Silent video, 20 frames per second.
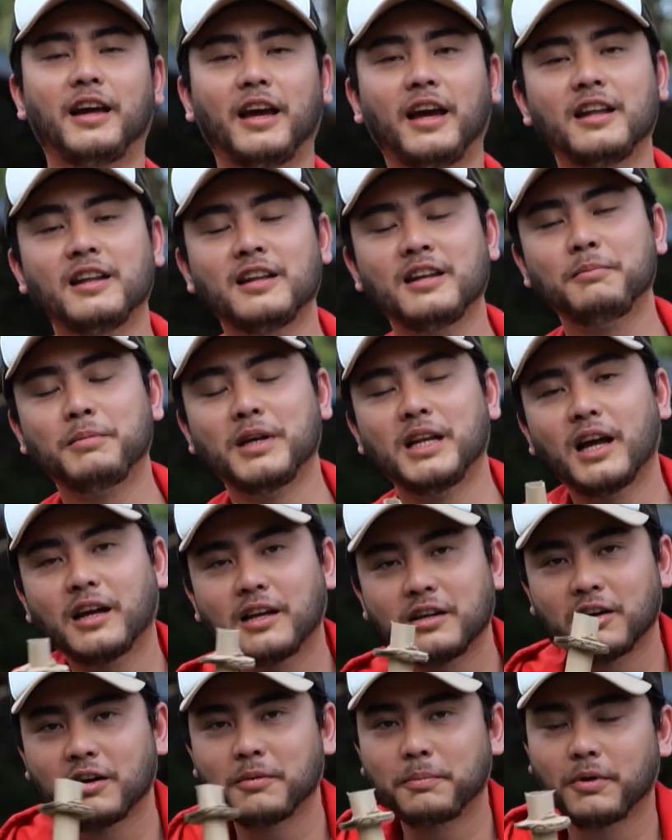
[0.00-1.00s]
And bila
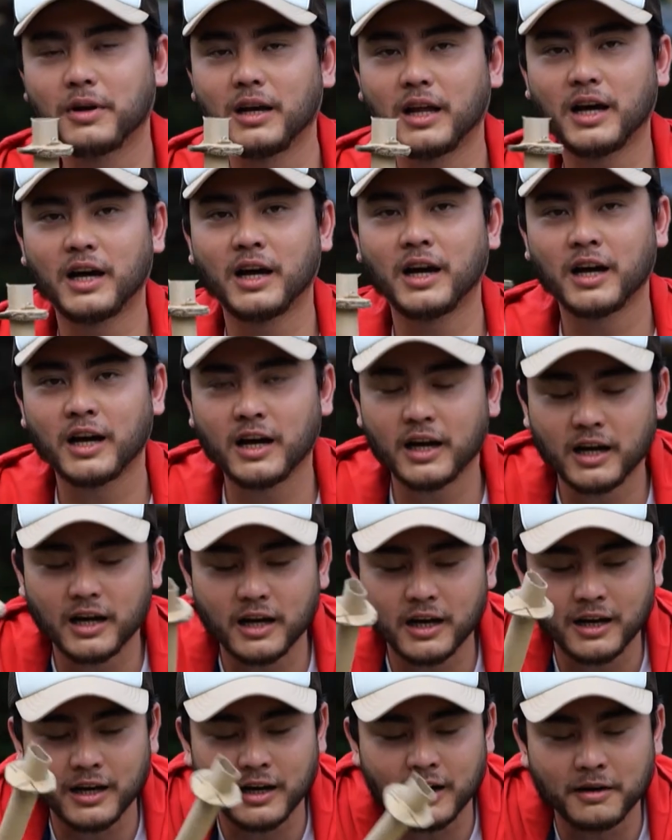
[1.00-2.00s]
kita orang
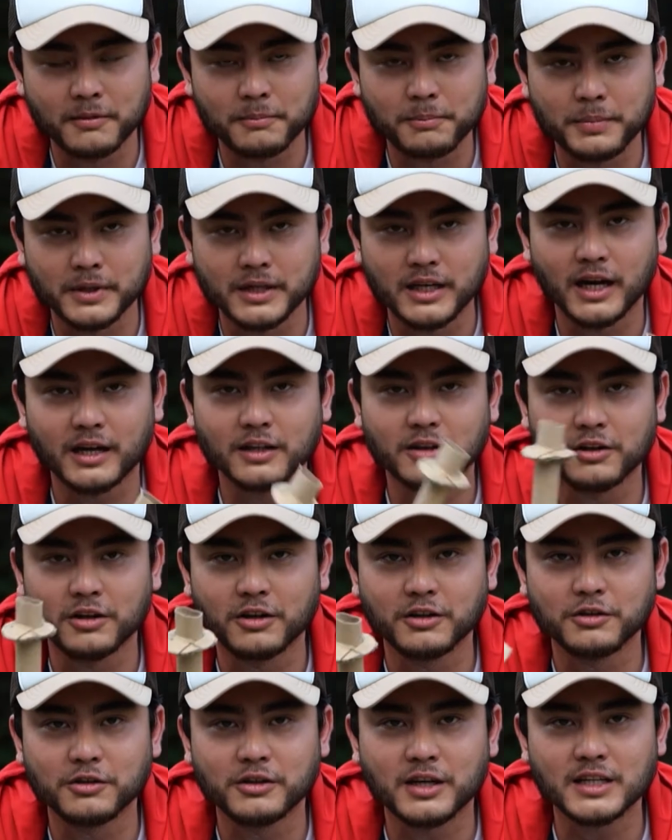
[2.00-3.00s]
pola pedang
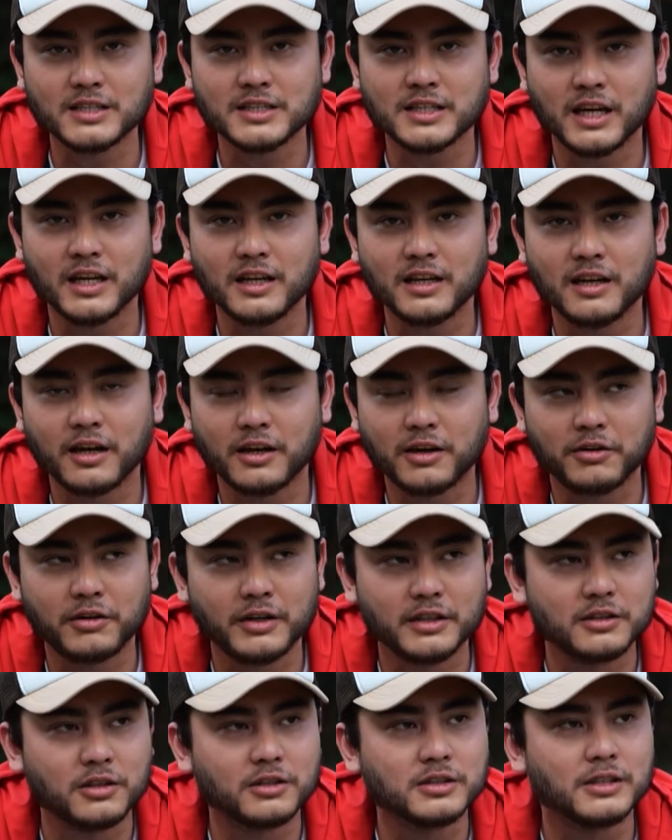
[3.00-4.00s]
tu, you guys can
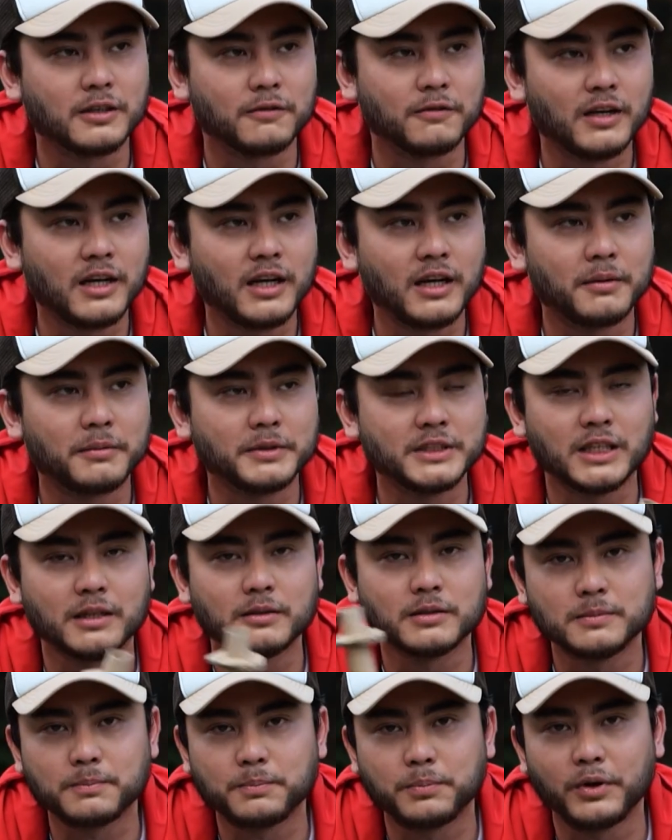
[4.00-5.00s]
decorate yourself lah.
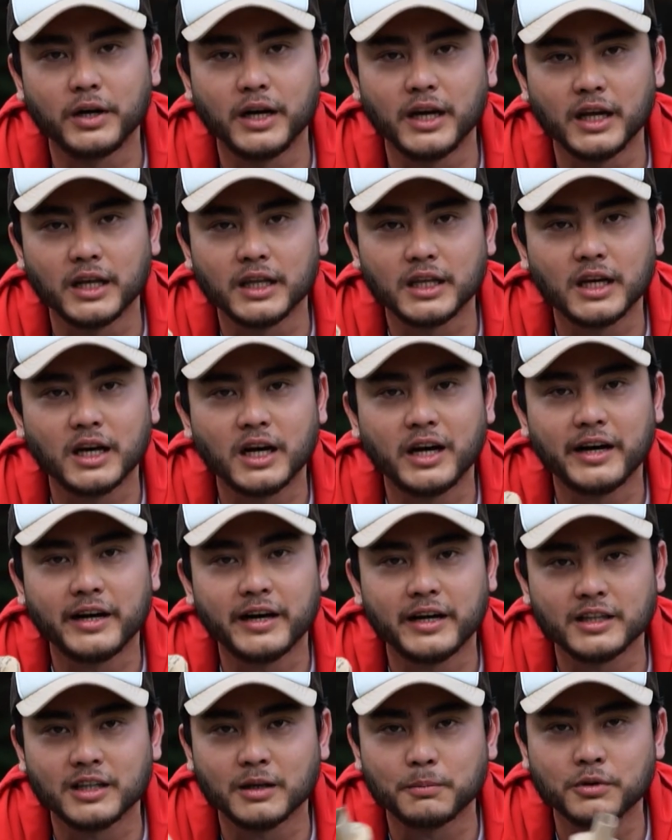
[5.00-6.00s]
Macam spray ke,
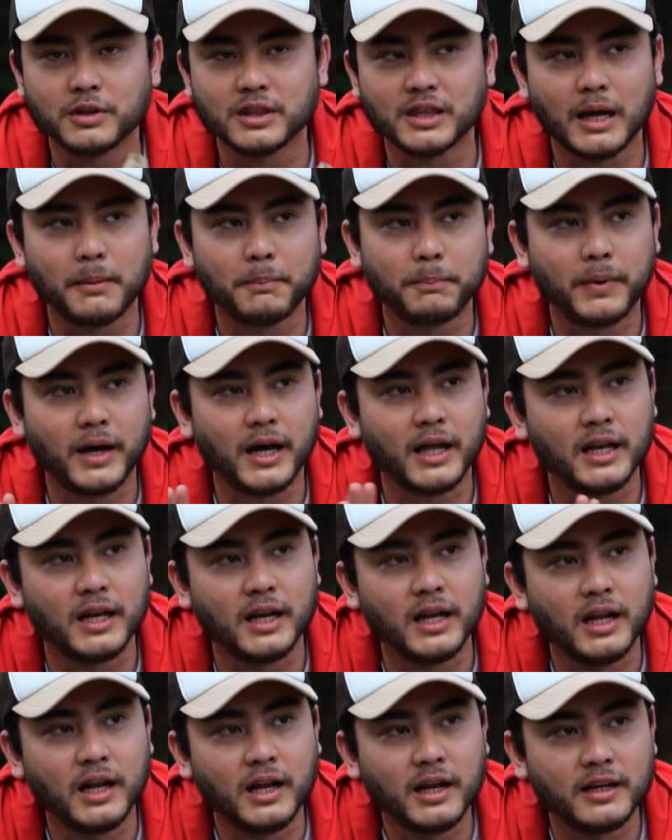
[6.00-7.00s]
ataupun tampal
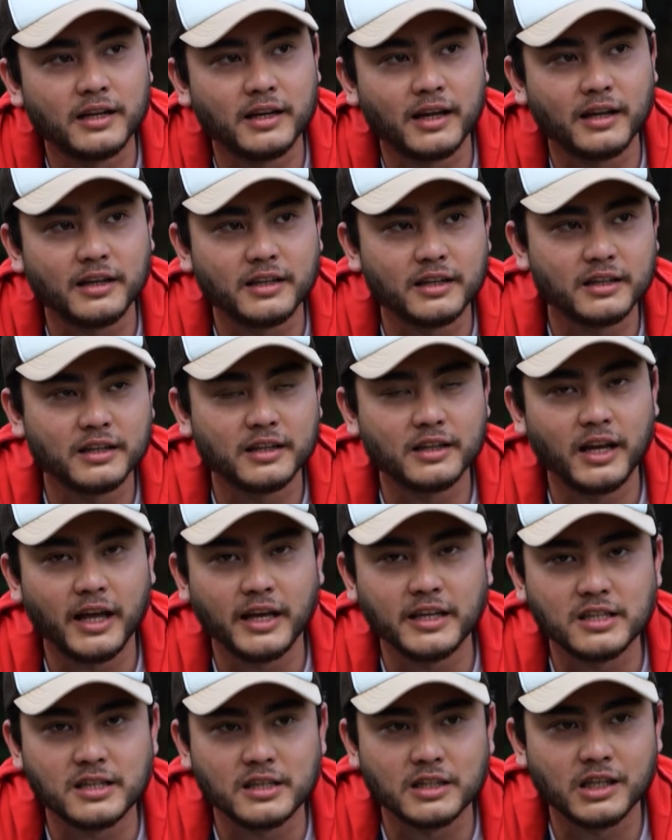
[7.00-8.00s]
another
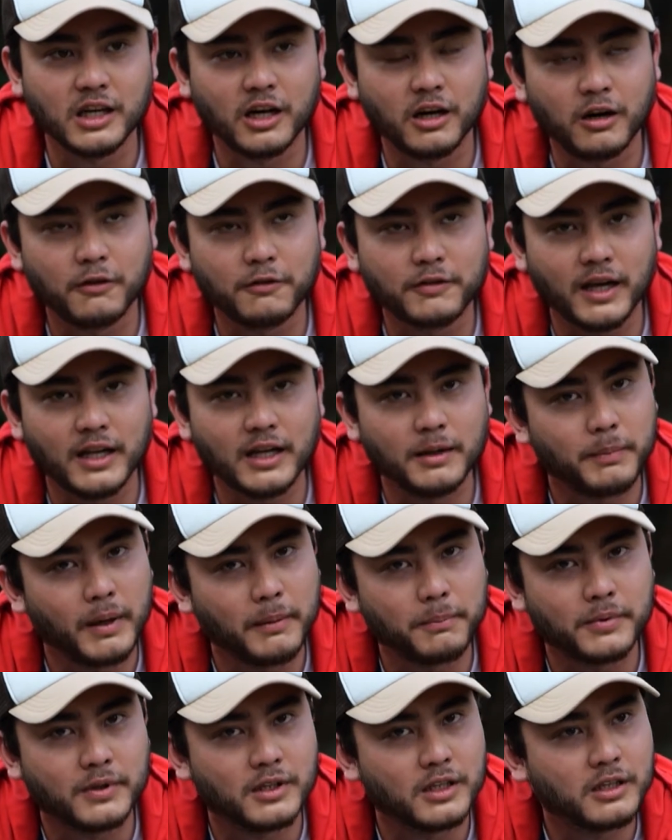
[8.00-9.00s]
layer of color
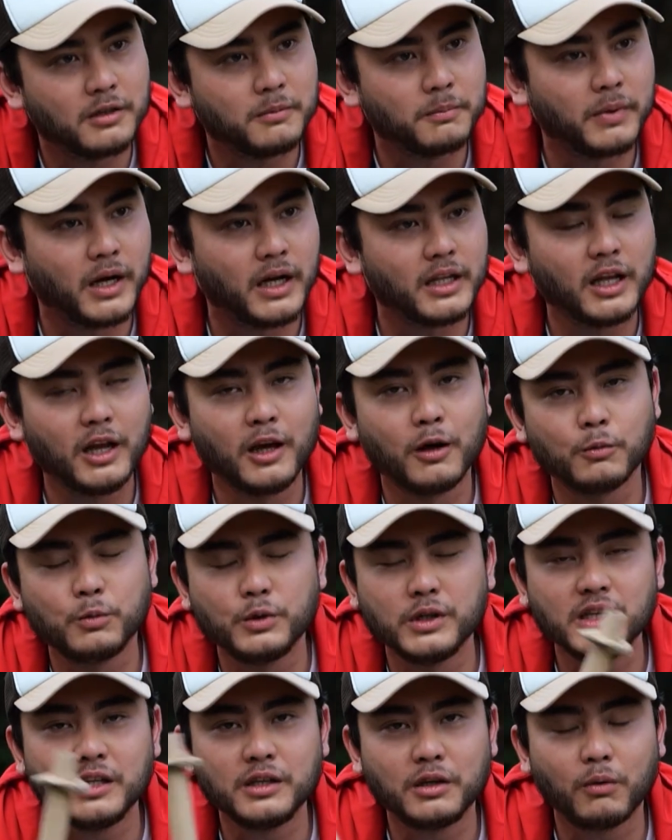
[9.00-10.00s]
paper. But
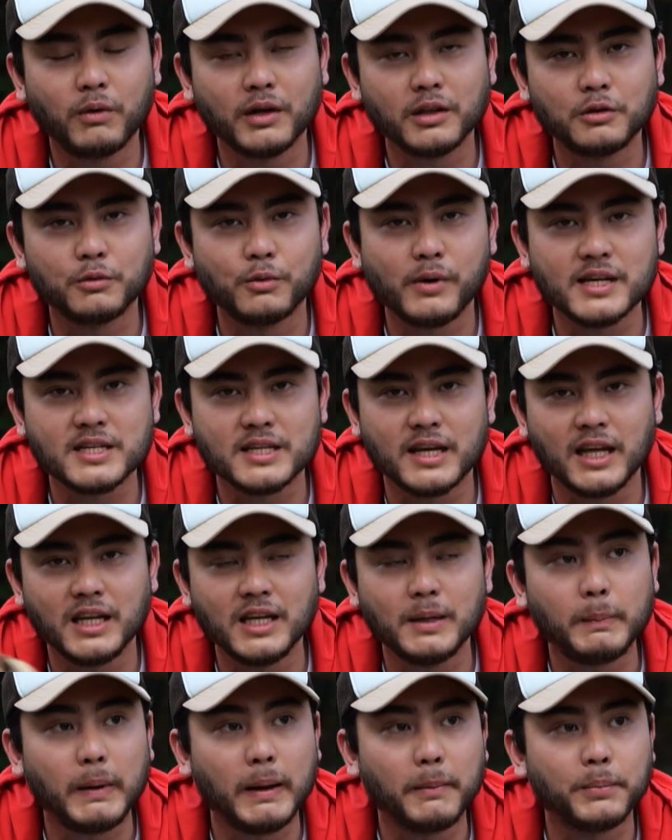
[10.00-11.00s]
we don't want to waste
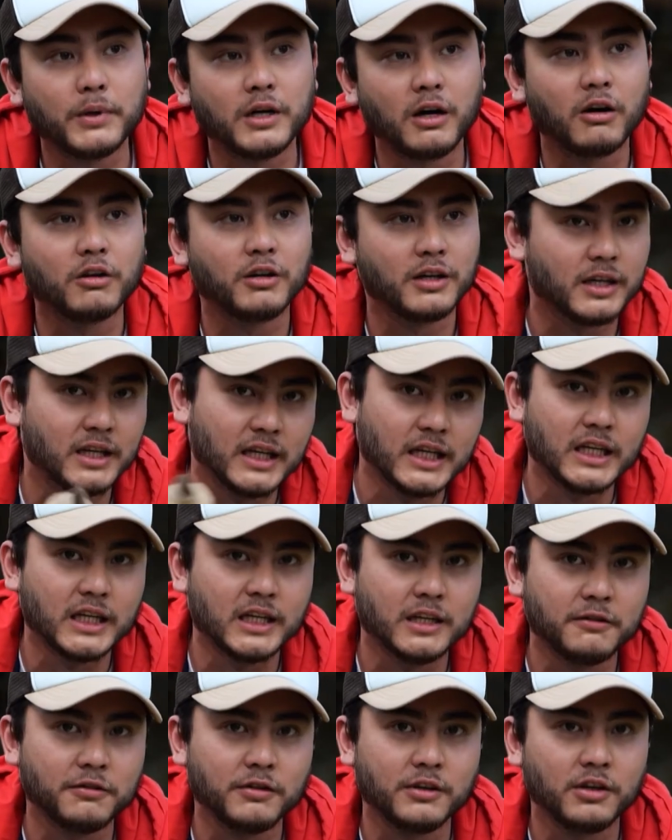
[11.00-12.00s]
any paper on
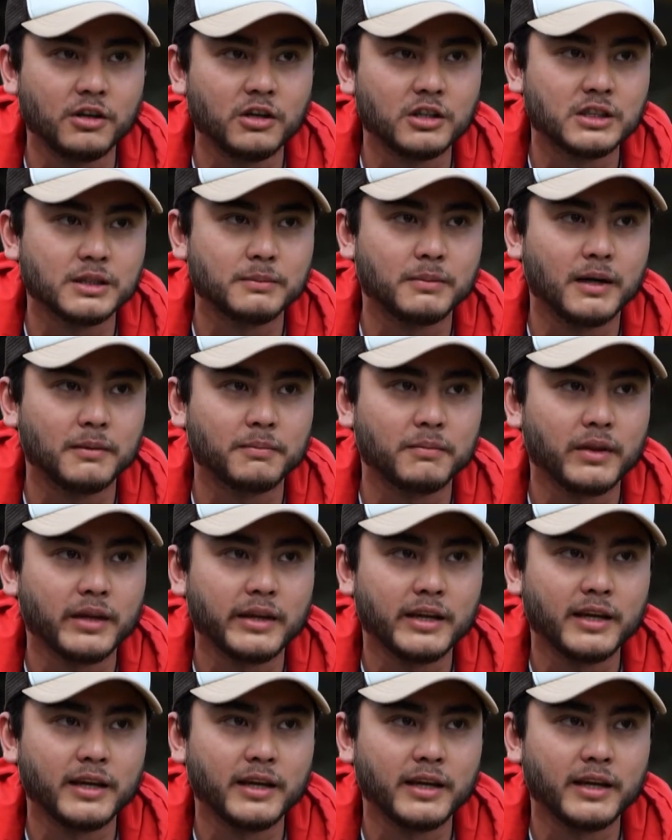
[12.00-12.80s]
earth, you know, sebab